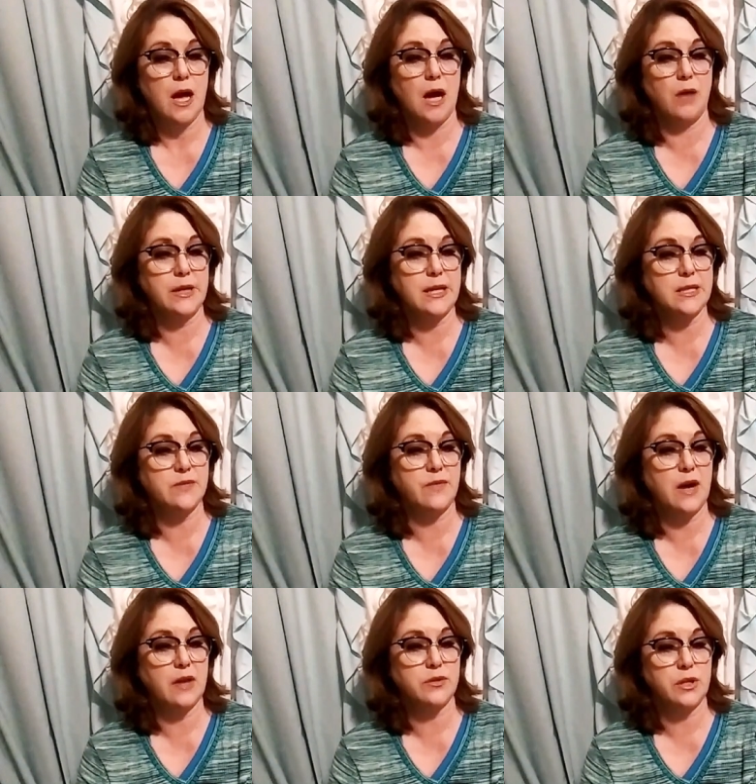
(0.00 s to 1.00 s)
Only his
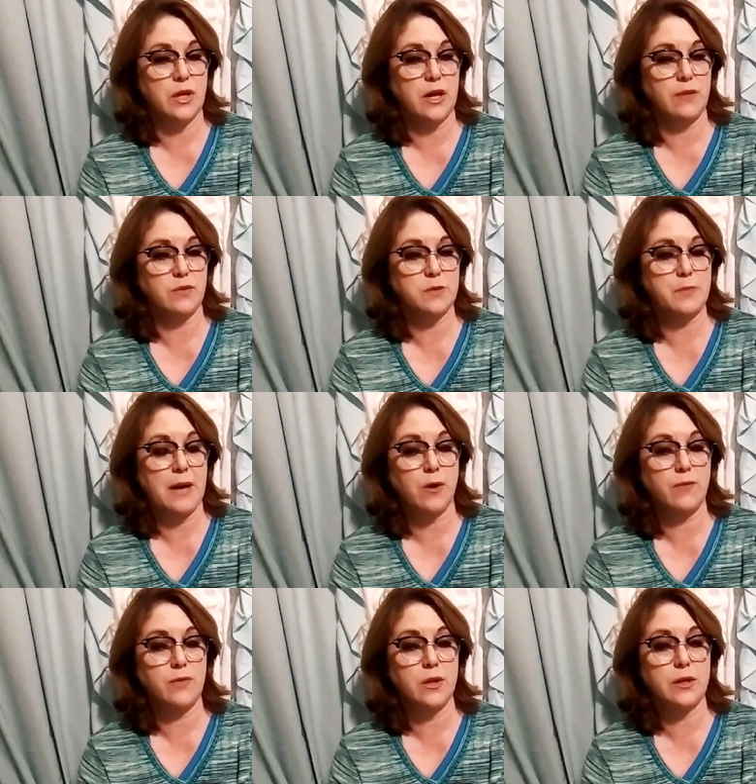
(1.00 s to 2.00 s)
father's love was
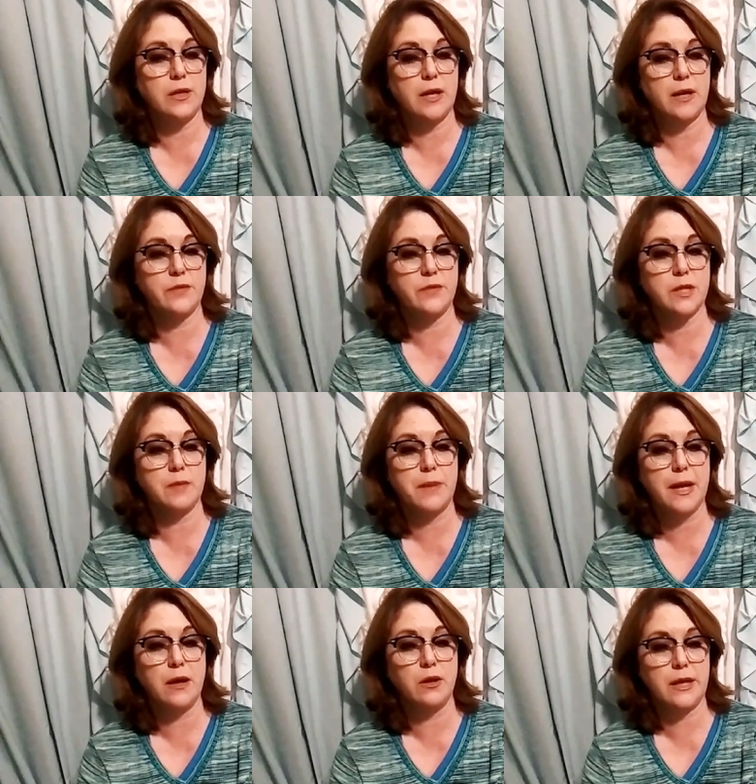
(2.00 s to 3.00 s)
powerful enough to
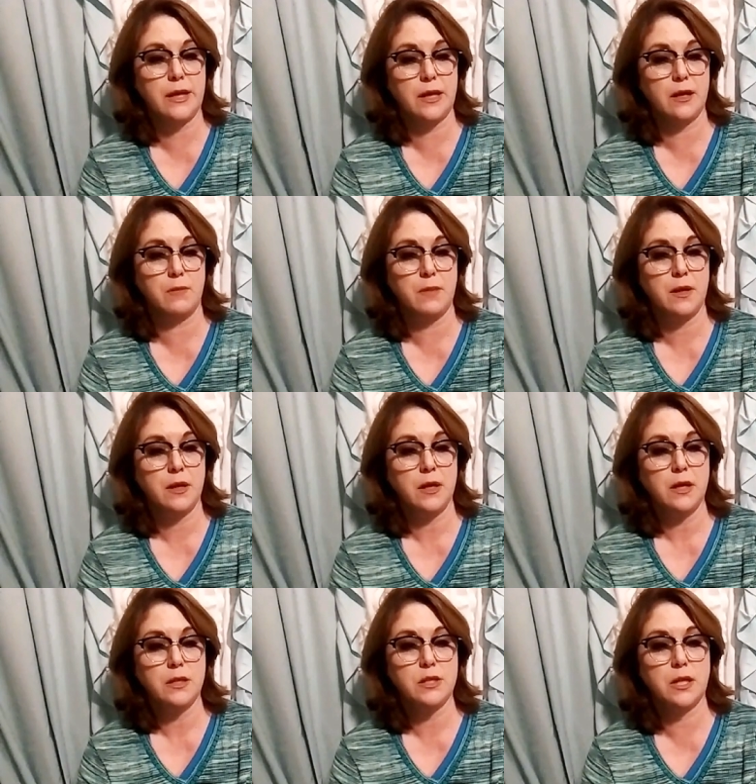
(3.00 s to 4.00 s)
compel him
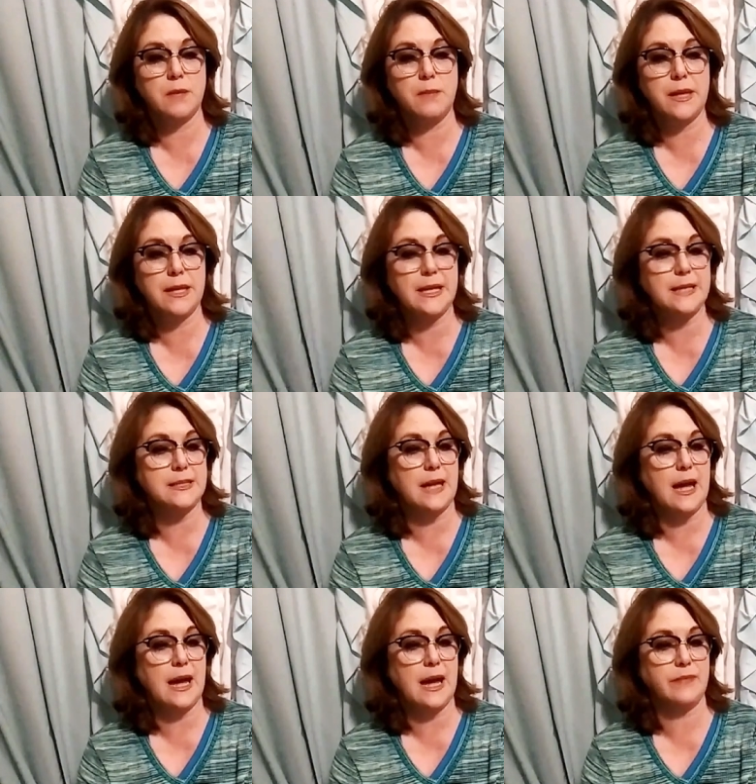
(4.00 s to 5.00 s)
to commit his
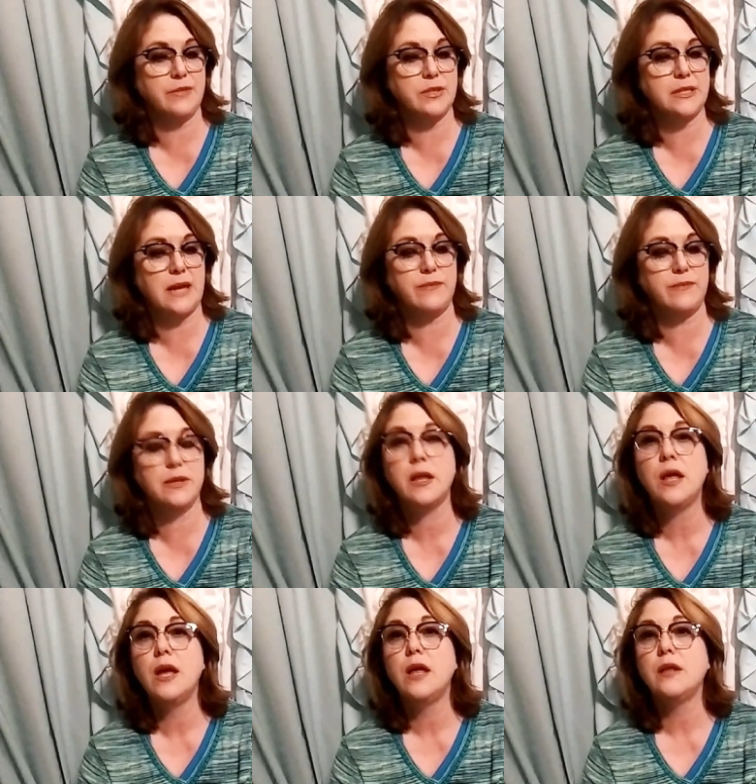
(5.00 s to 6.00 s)
life to saving
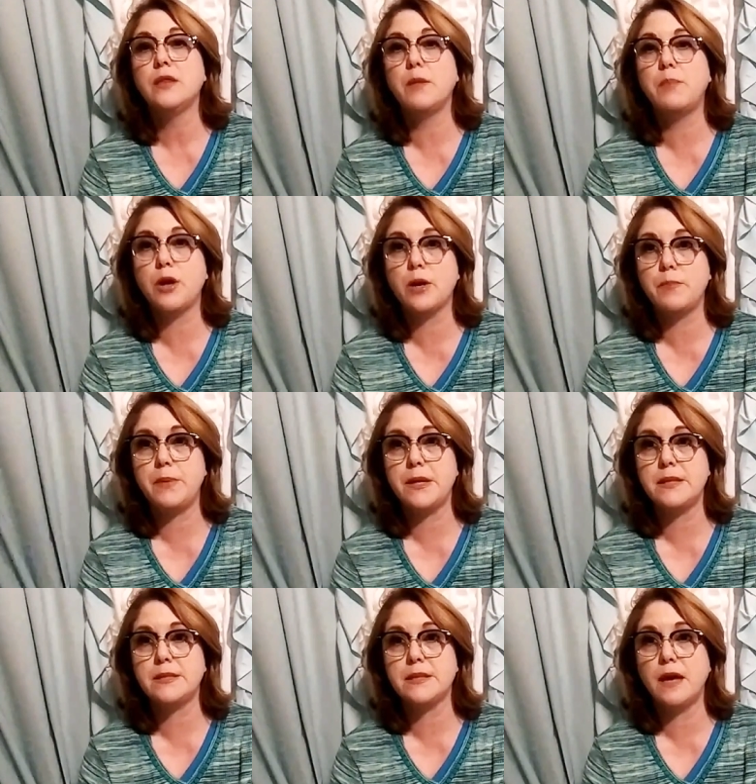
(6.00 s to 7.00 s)
the
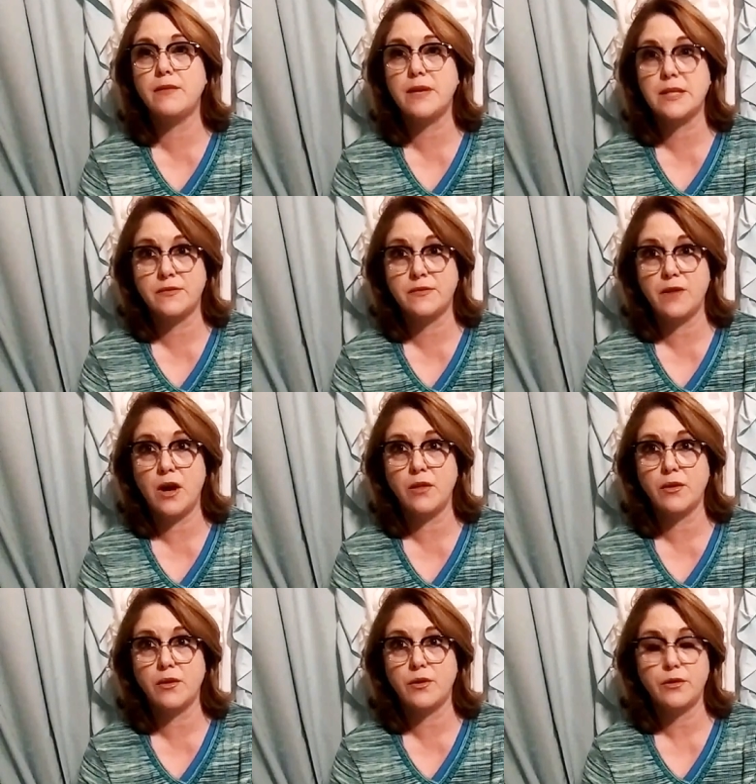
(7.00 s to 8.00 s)
purpose of his
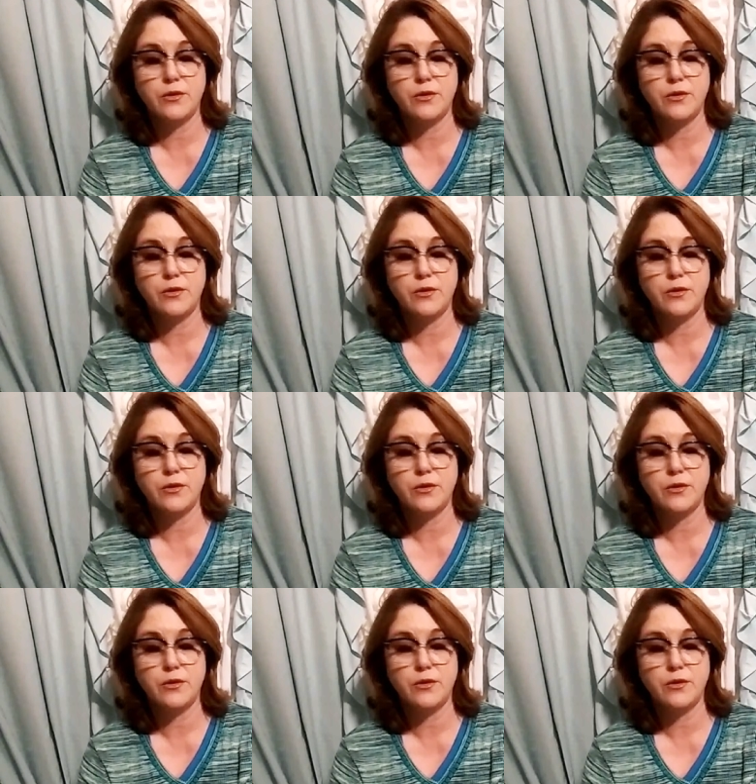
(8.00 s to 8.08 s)
father.